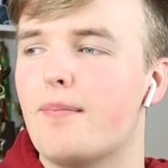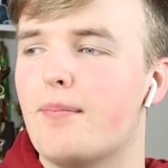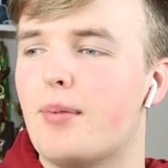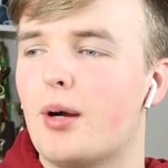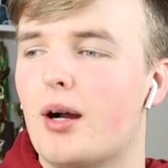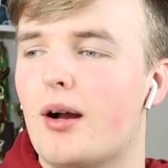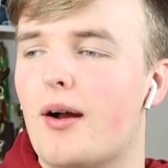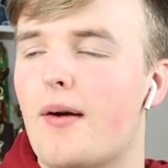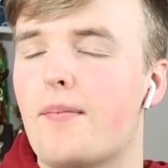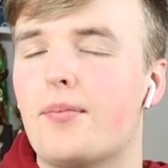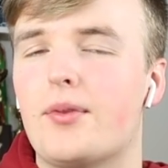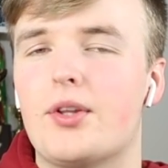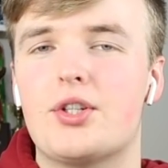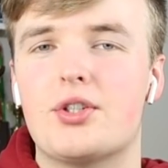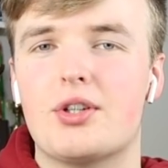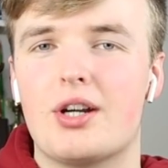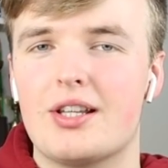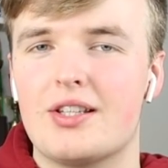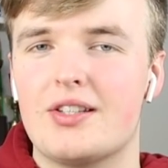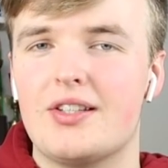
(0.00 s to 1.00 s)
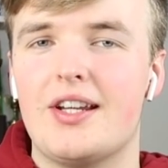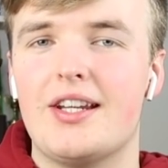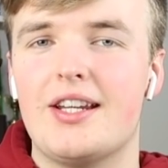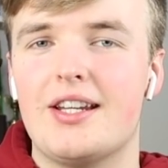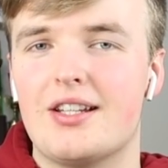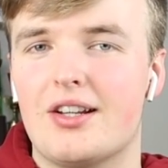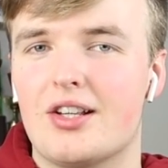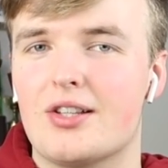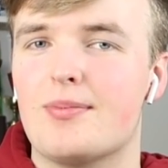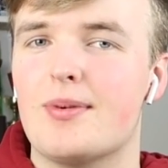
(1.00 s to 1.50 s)
But the dress
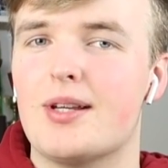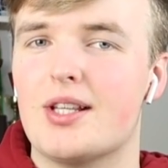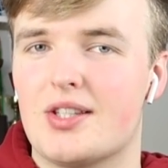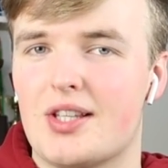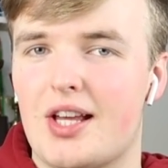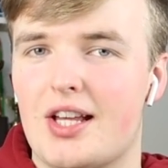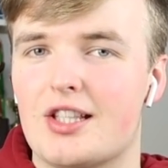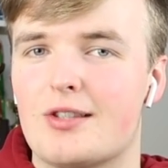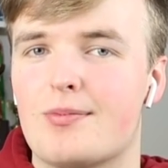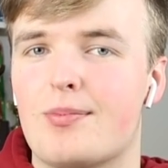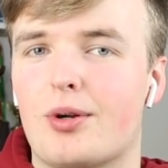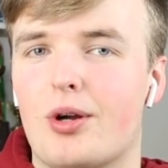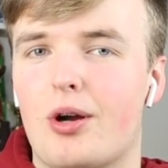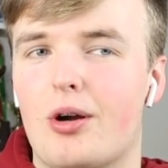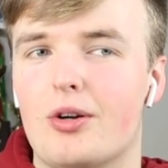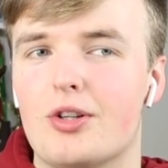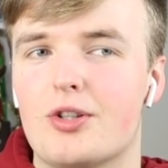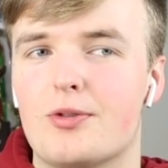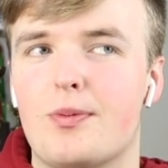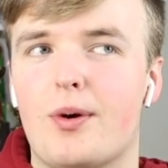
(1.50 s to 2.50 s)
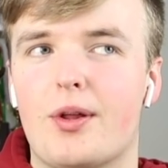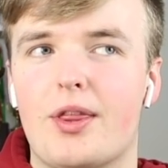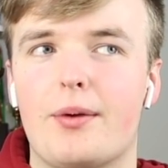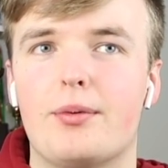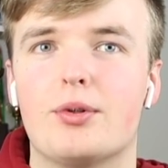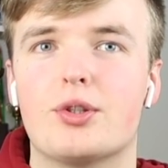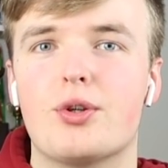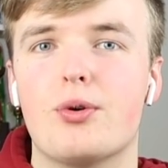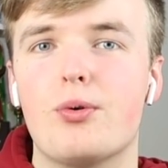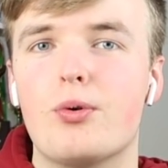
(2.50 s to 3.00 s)
lady does make sense because while they
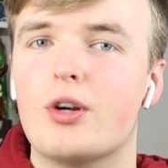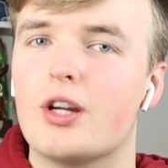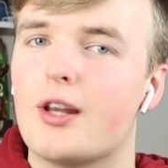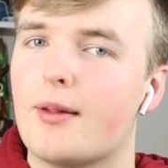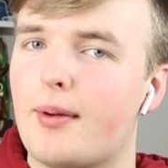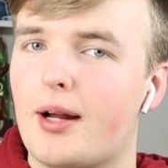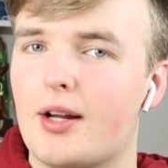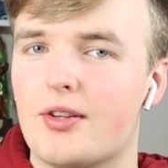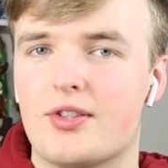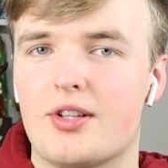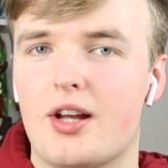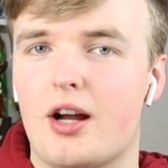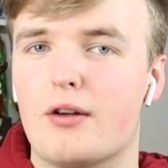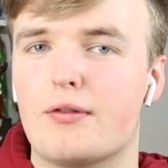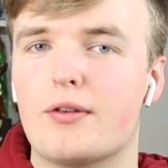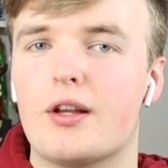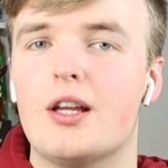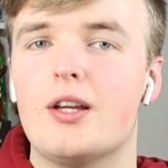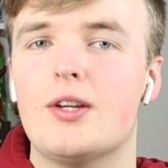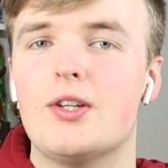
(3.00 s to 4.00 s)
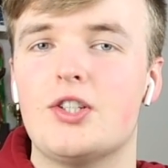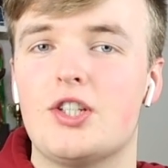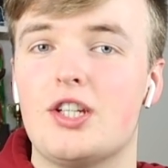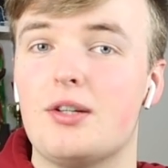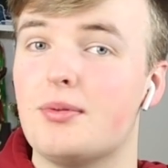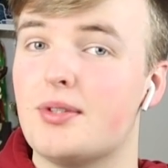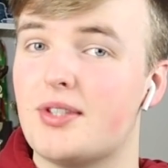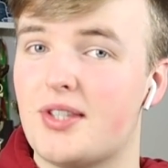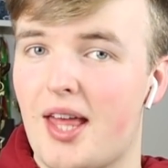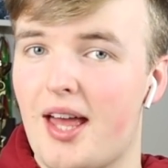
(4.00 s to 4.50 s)
were talking about stuff,
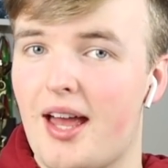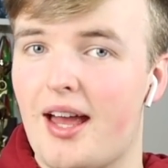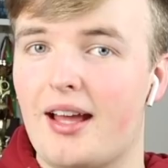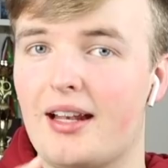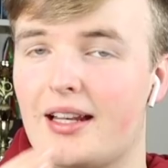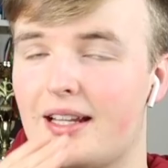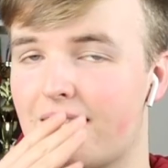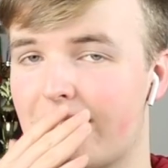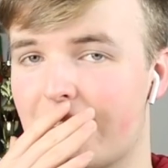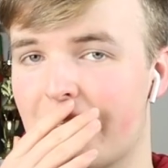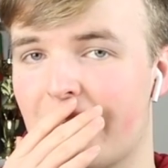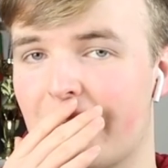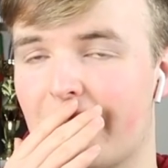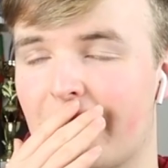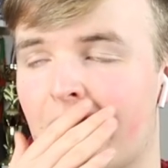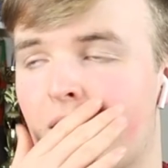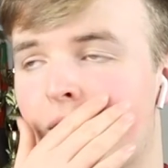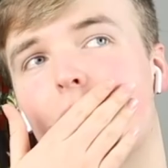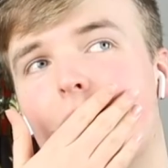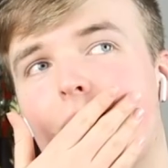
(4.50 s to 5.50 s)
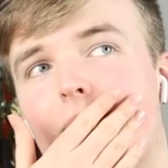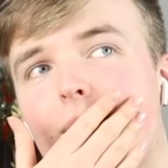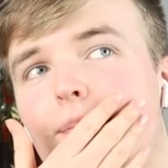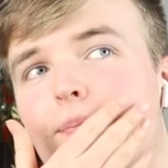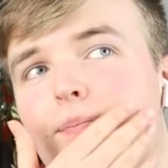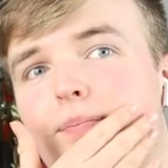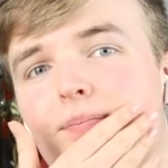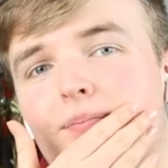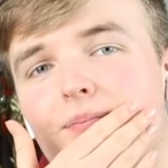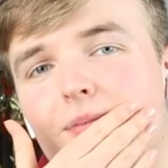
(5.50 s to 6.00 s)
she was there listening. But
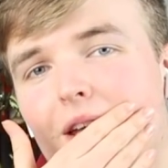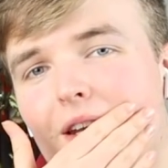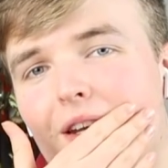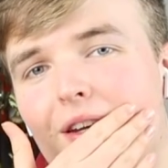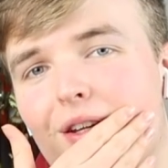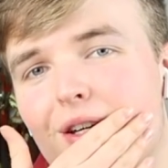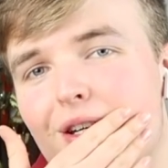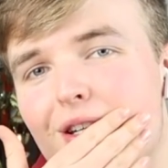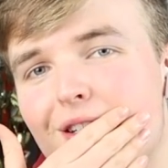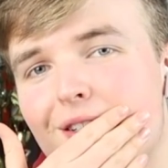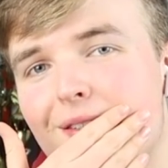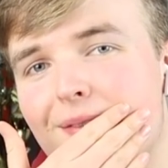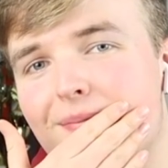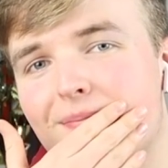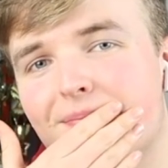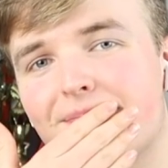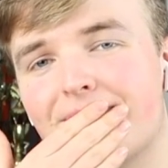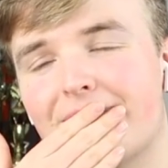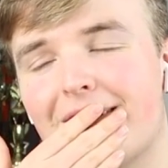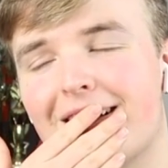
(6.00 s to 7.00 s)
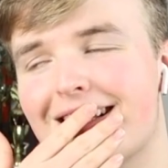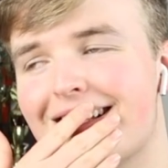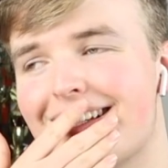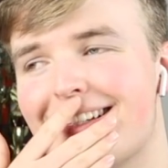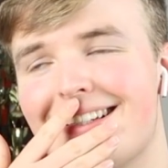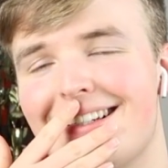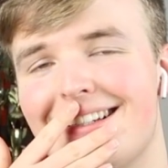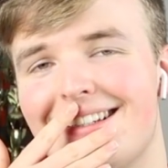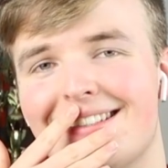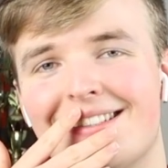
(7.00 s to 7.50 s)
I don't know. I don't
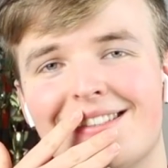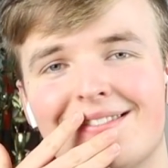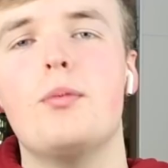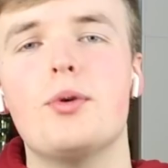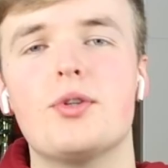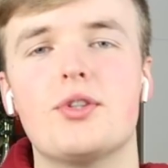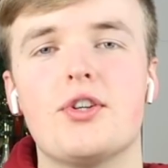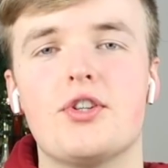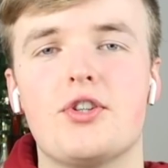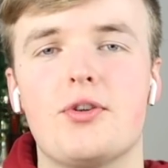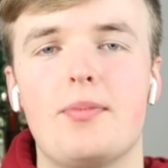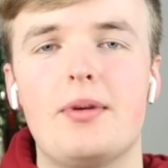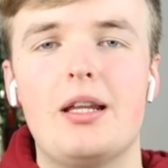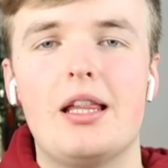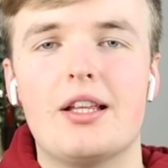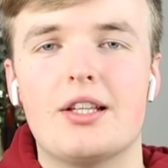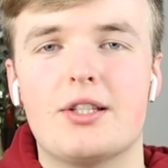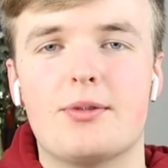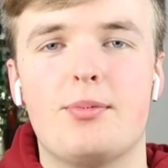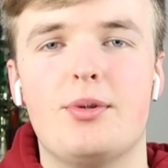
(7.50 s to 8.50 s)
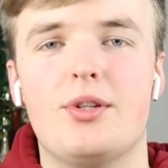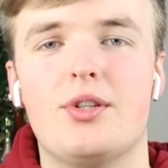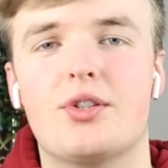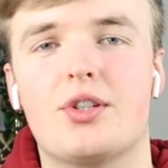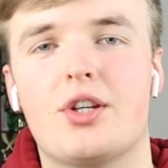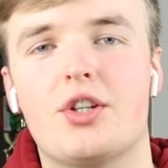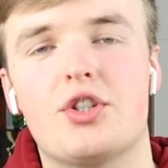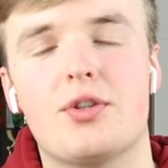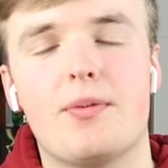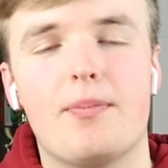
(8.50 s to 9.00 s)
know. All my social media links in the
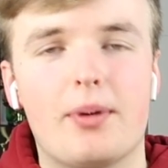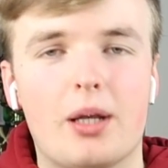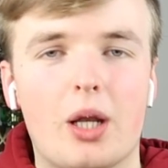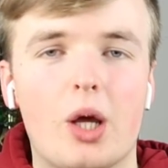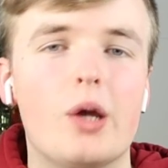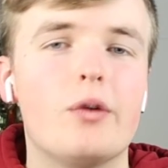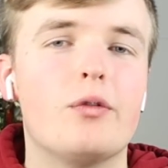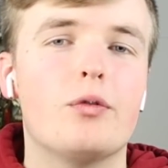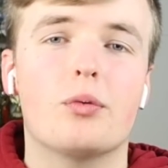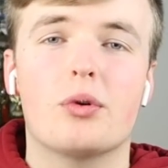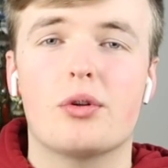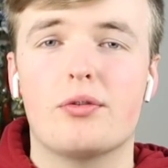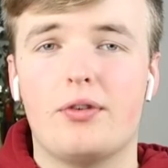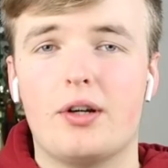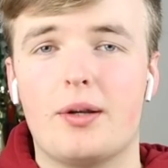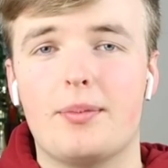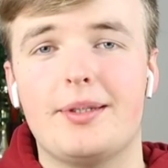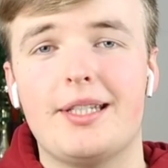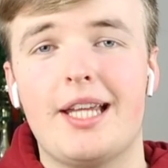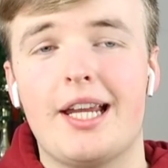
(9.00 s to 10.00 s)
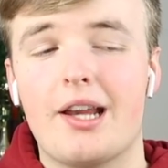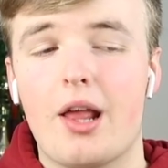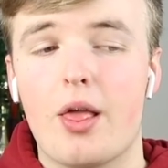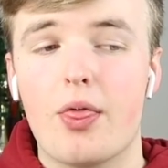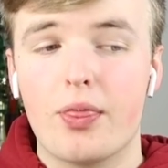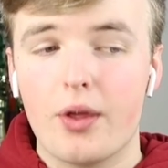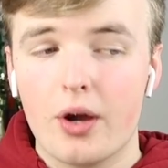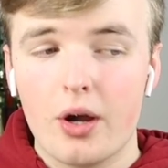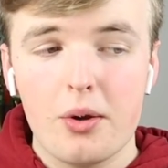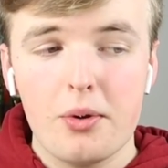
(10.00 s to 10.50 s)
description below if you want to follow me in any
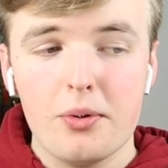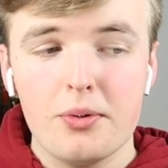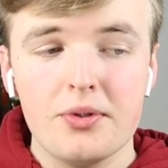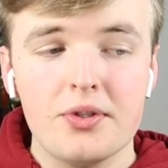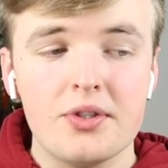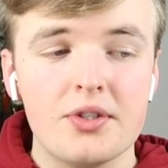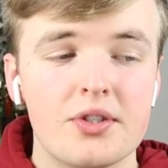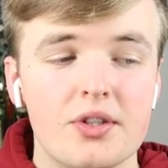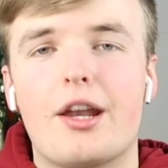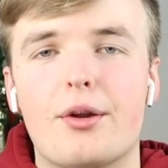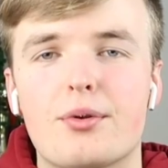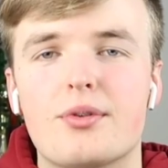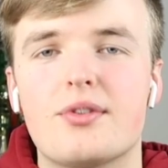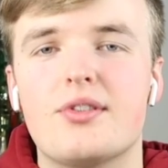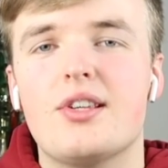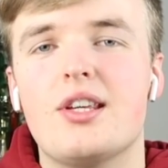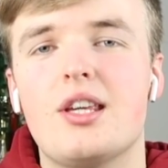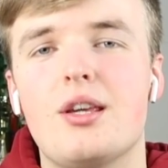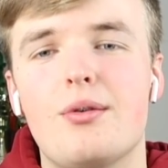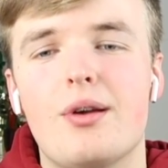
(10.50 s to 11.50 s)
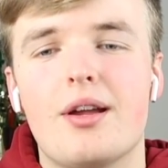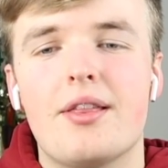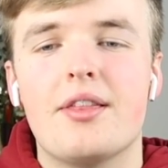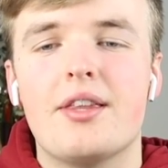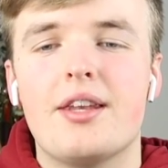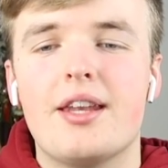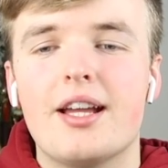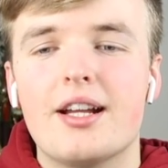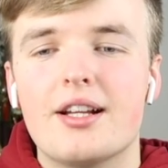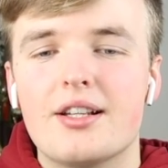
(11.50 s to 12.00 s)
of those. And I'll see you in the
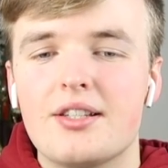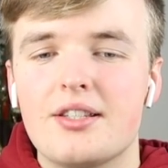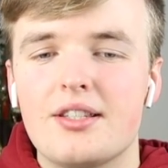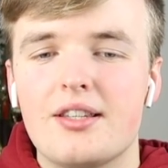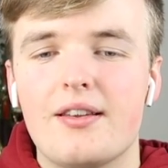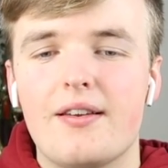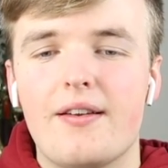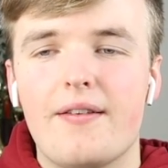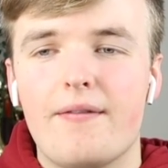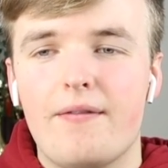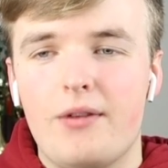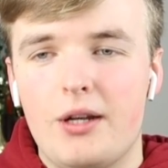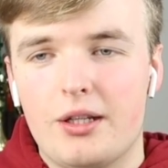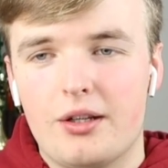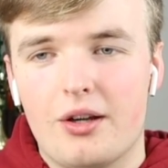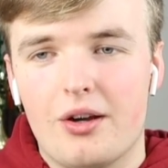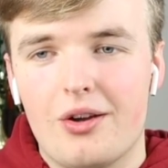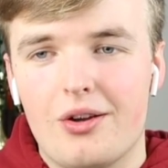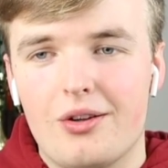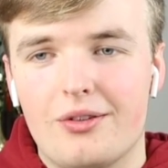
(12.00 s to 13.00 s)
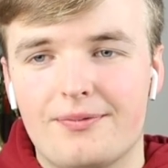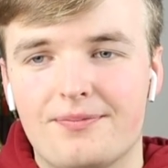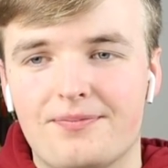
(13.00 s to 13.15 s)
next video.